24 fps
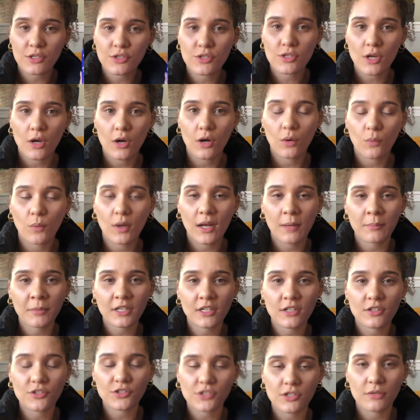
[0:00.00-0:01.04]
So what I'm going
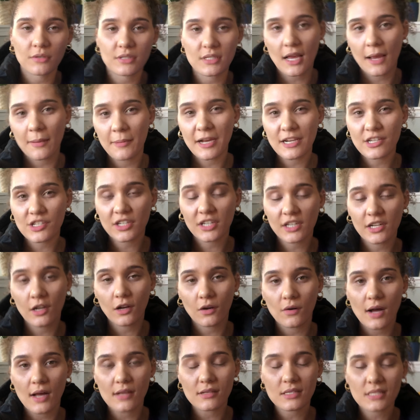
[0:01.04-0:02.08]
to do is I'm actually going to
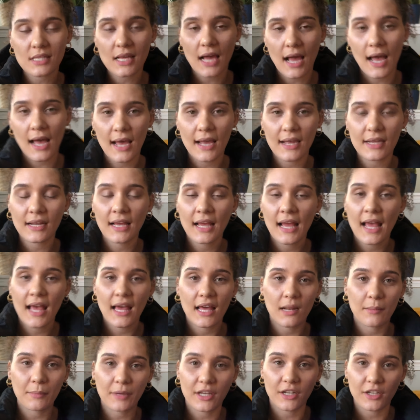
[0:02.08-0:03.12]
go outside, and
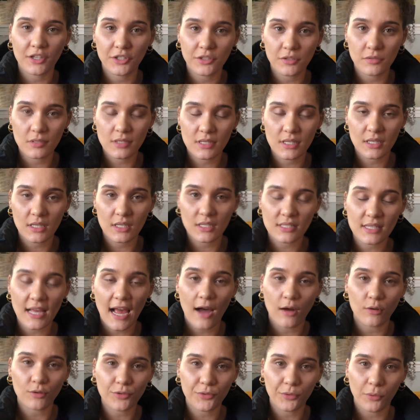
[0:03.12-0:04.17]
I'm going to use this
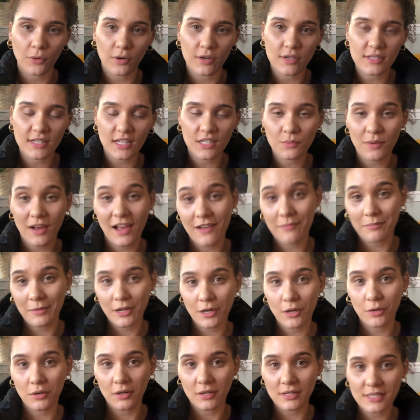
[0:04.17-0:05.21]
outdoors. That's why I have my
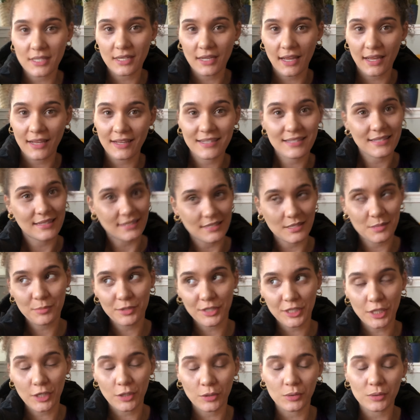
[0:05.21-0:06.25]
coat on today, because it is
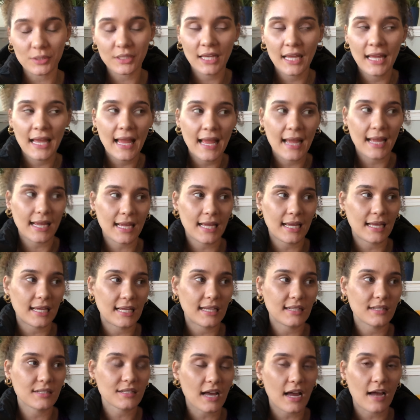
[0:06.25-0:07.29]
pretty cold.
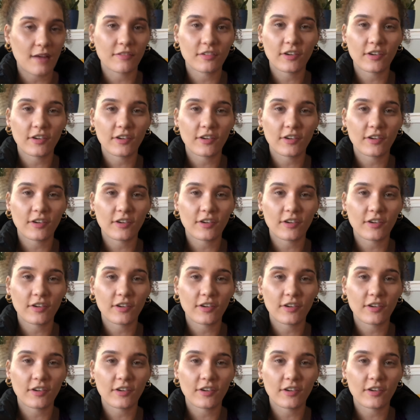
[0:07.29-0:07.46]
And I've